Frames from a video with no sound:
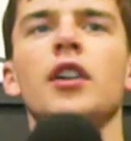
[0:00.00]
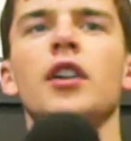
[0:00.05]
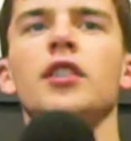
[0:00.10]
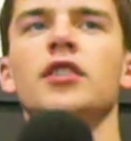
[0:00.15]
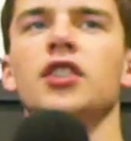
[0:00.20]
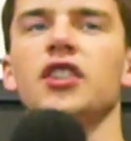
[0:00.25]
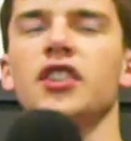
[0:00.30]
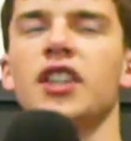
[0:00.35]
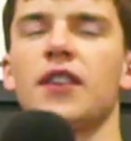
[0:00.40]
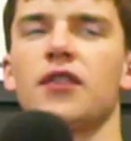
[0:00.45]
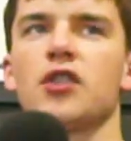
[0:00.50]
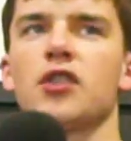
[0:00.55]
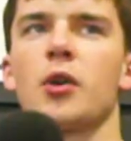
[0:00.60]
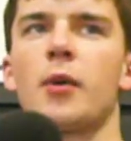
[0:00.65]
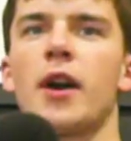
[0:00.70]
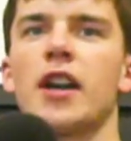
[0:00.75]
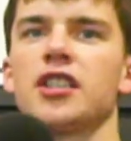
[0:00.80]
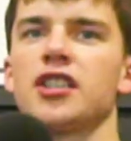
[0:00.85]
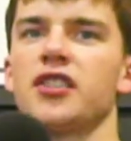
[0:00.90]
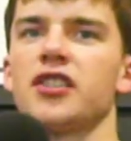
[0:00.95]
to give
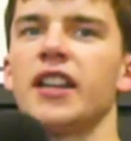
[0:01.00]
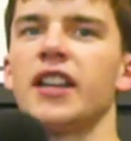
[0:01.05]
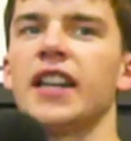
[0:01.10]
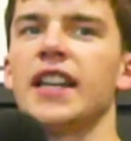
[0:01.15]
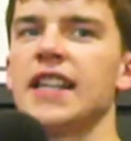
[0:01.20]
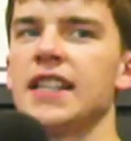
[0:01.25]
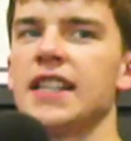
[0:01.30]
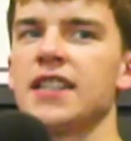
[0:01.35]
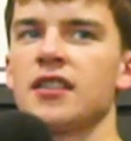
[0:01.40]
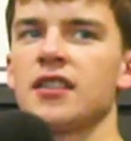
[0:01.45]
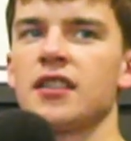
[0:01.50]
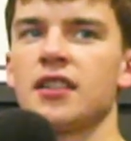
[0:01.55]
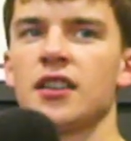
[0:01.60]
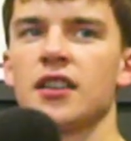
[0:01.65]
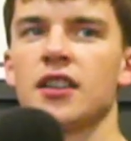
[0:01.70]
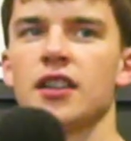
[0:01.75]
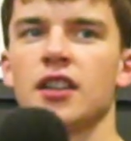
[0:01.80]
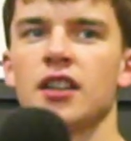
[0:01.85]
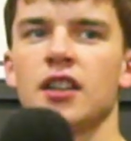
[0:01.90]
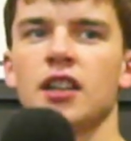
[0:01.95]
Croatia the lead.
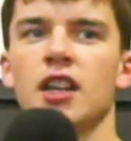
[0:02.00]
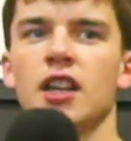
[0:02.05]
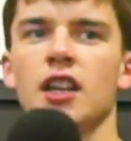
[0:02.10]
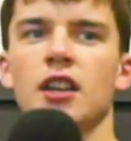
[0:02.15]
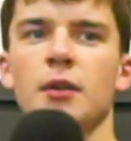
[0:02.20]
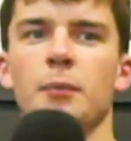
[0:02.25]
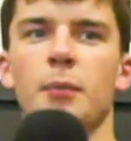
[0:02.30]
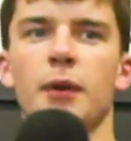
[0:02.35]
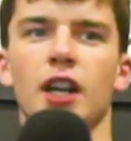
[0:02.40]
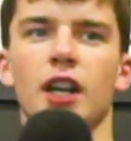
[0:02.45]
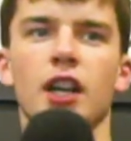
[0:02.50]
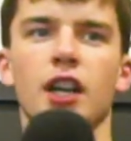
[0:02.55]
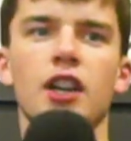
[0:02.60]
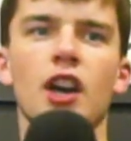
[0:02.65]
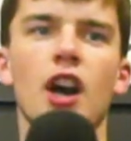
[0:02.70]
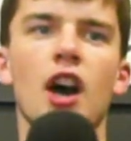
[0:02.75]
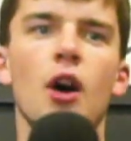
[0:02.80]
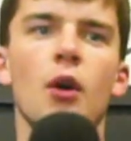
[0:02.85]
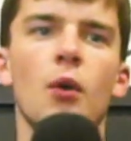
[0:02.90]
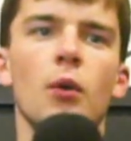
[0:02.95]
But a
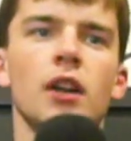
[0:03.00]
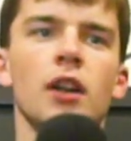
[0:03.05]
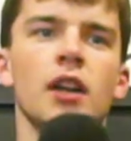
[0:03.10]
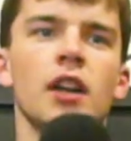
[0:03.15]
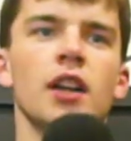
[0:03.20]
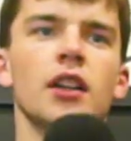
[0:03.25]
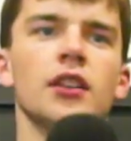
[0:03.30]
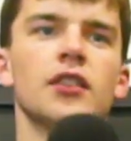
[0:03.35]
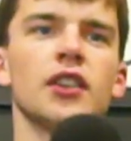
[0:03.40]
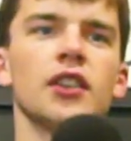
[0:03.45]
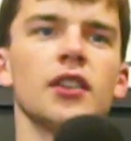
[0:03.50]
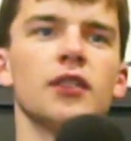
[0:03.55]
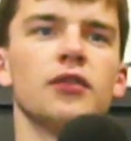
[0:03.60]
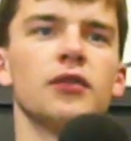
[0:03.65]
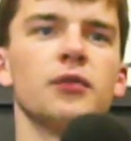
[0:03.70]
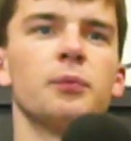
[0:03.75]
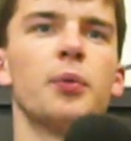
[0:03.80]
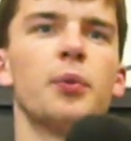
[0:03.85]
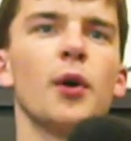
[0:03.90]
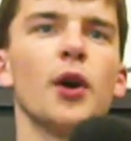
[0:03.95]
goal
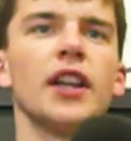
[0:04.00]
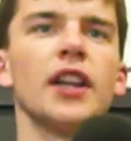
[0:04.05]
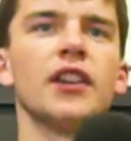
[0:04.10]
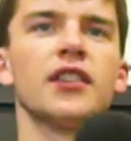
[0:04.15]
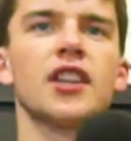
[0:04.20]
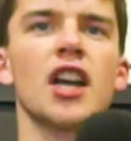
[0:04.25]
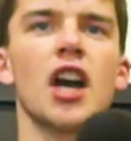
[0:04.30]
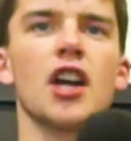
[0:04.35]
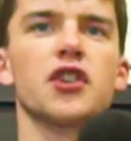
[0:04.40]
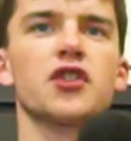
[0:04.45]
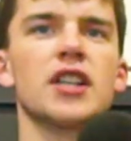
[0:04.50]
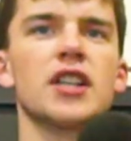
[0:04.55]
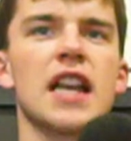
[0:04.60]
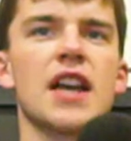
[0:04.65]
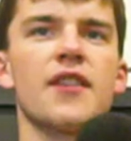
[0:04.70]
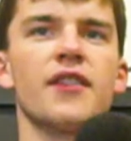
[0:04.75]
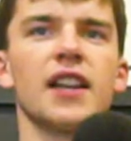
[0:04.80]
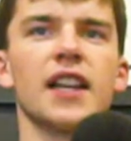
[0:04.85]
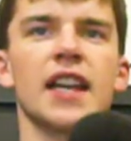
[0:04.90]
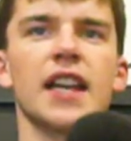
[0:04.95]
to put his country
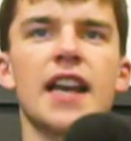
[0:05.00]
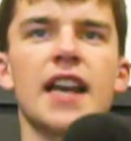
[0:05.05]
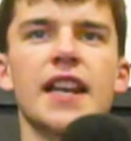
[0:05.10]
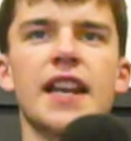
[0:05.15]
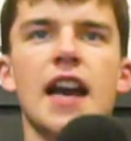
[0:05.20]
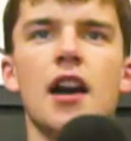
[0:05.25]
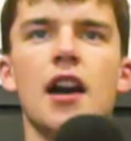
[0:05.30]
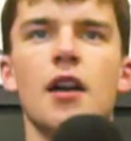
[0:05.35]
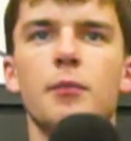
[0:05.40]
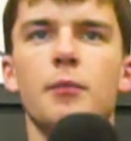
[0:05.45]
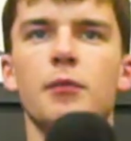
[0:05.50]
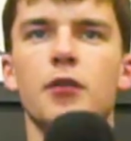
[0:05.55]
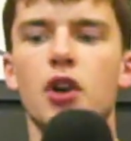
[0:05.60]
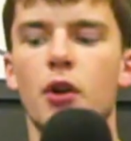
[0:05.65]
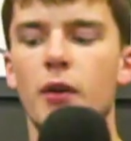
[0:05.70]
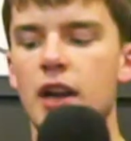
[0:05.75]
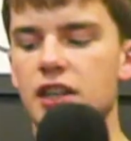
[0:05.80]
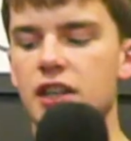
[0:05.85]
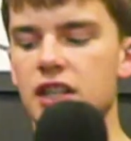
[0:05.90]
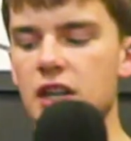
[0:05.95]
level again.
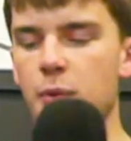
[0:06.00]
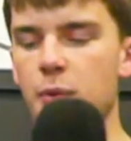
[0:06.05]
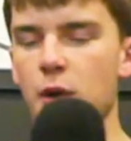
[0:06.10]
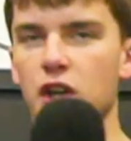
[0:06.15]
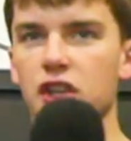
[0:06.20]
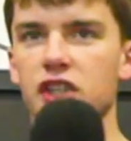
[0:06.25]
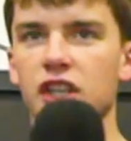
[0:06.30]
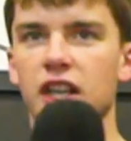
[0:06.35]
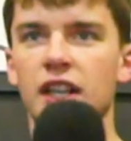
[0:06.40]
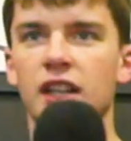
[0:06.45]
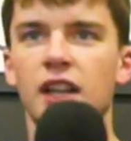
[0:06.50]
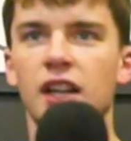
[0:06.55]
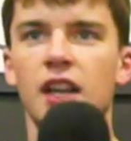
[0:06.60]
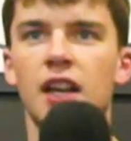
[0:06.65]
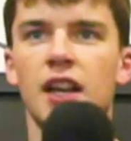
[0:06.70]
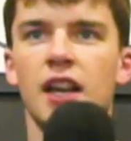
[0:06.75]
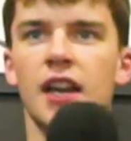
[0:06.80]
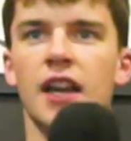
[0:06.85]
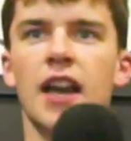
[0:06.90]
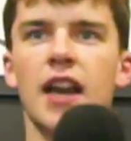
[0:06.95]
Croatia pushing.
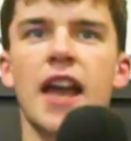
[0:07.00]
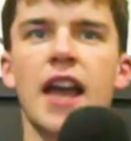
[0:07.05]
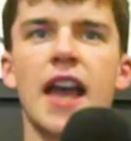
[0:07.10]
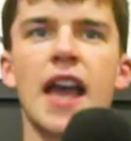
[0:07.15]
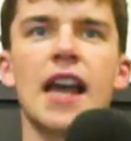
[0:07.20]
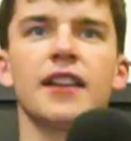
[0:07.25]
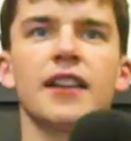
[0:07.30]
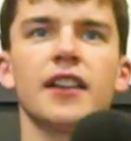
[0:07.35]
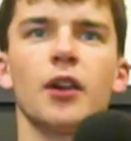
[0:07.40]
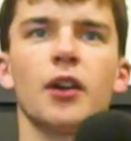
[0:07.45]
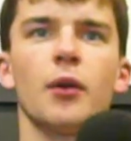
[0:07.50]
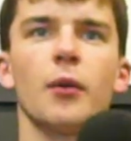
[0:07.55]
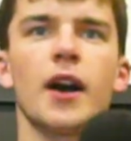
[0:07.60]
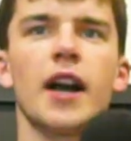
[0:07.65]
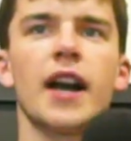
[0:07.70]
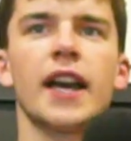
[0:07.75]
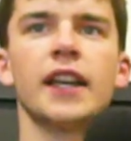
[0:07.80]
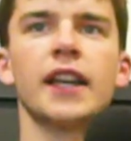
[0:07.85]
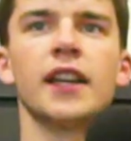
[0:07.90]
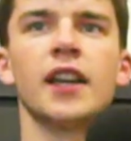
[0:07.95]
Headed
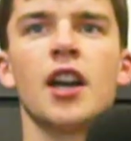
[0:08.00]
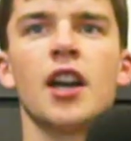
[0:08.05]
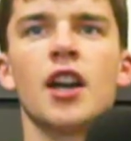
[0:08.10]
away.